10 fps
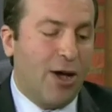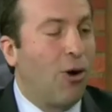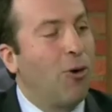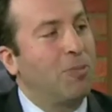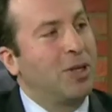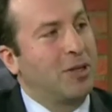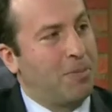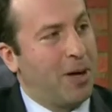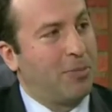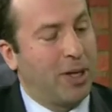I hope
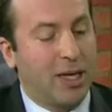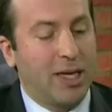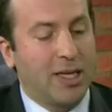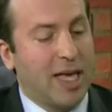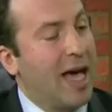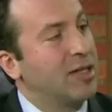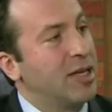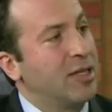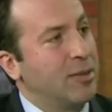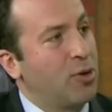that the public is
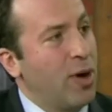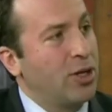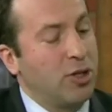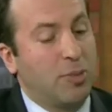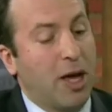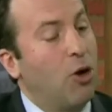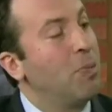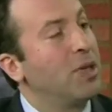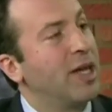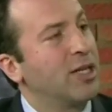asking some questions, but I
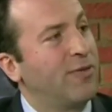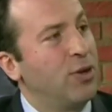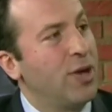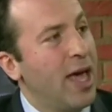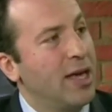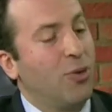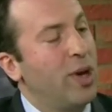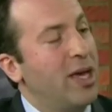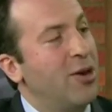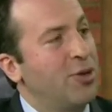hope in the next few days
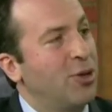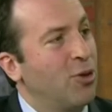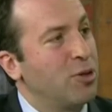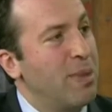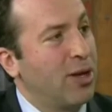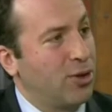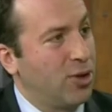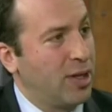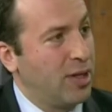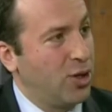we hear that those
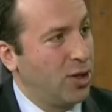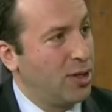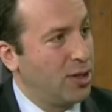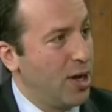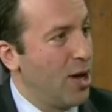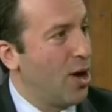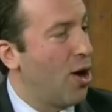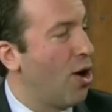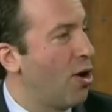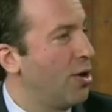medical conditions
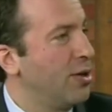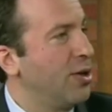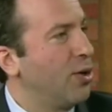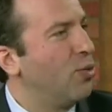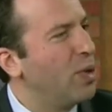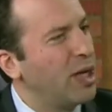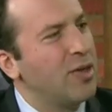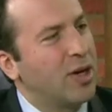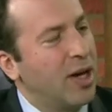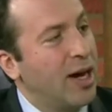are
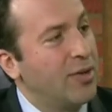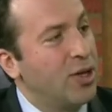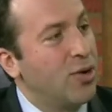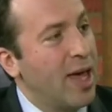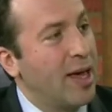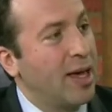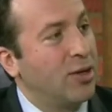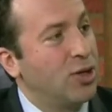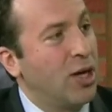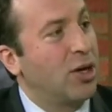really the kind that you
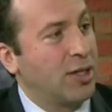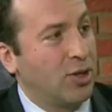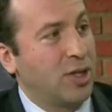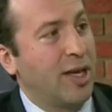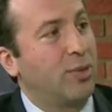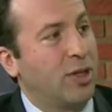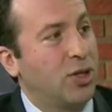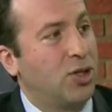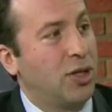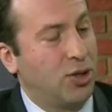can't get in jail. Because I'll just end
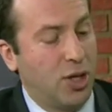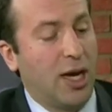with this,